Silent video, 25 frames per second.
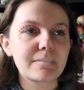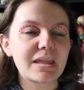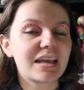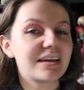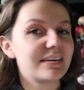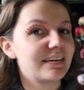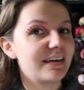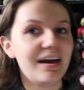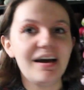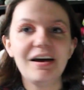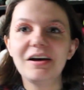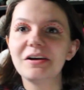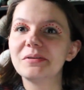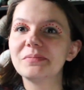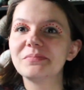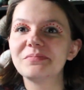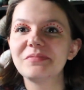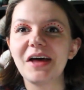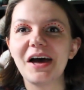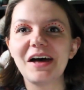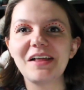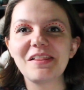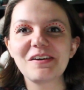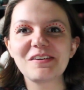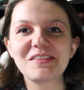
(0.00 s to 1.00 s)
Yeah,
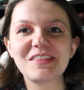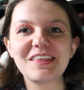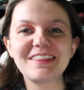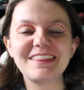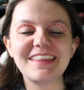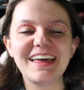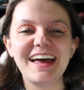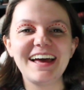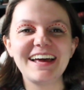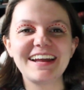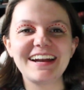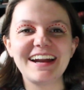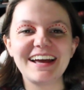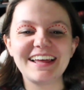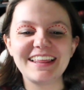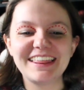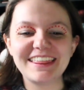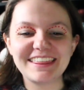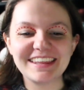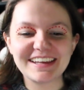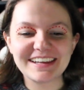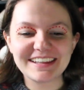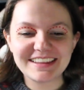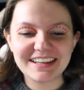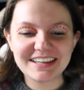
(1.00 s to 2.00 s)
other than that, I
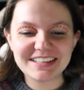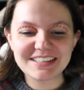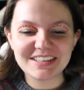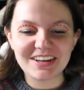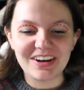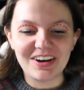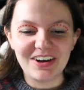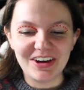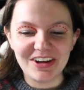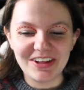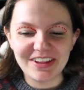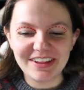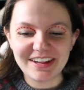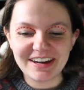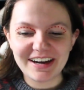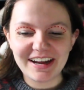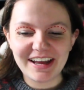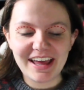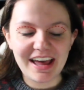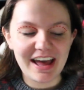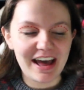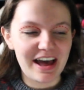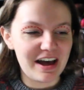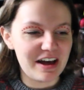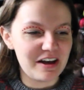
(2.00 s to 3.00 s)
think that's all that I
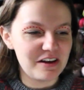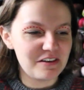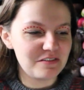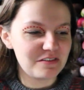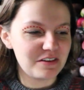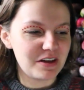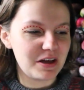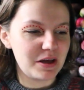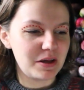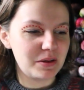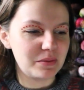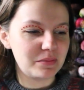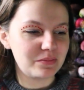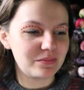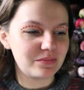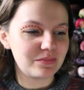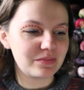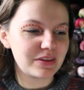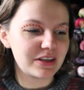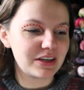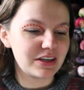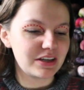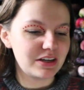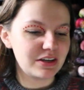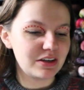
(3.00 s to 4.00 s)
have. I'm
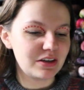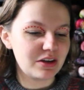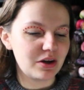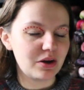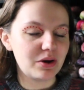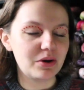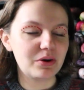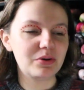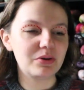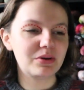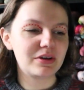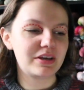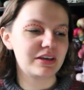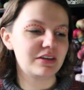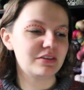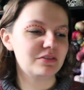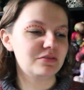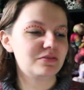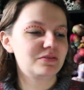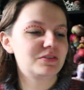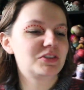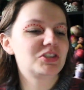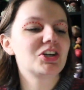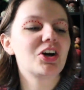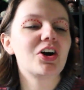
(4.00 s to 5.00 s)
gonna go
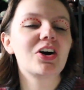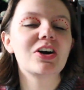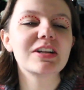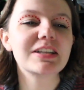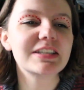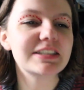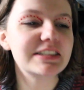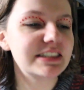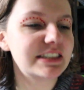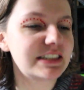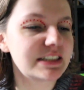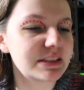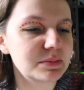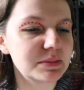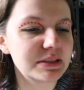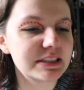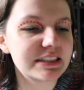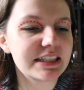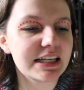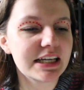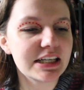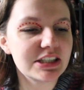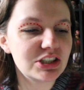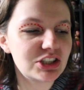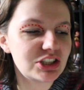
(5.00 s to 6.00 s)
give Charlie some
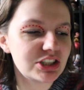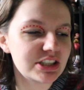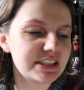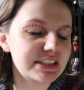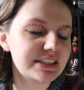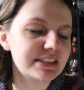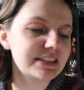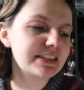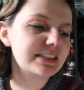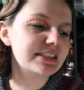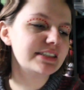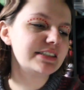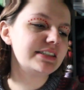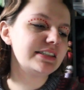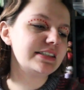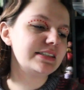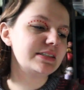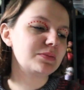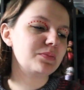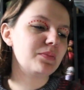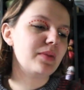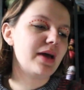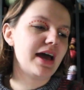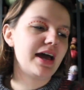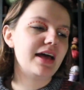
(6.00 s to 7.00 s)
attention because he's
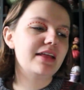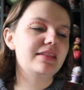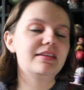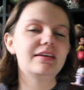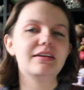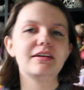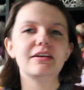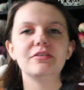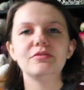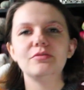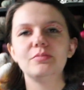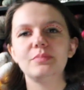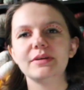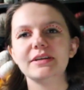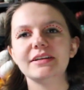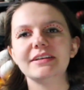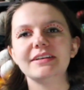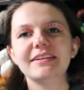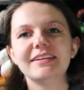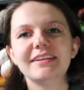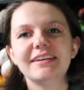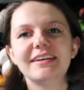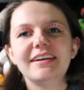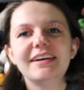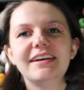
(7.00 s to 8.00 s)
mad that I've
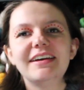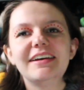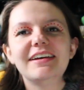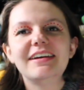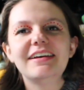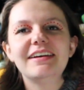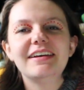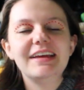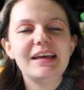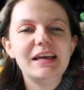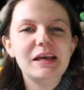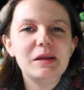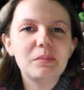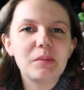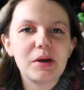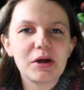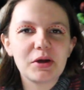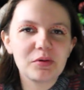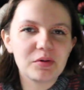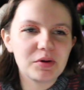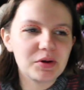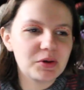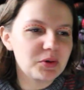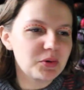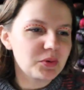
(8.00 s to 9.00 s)
been in my
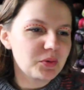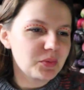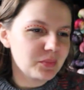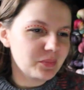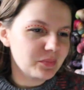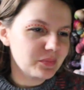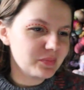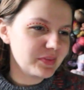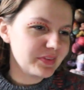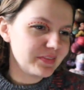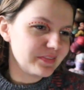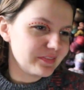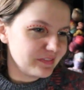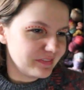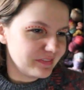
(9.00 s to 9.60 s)
room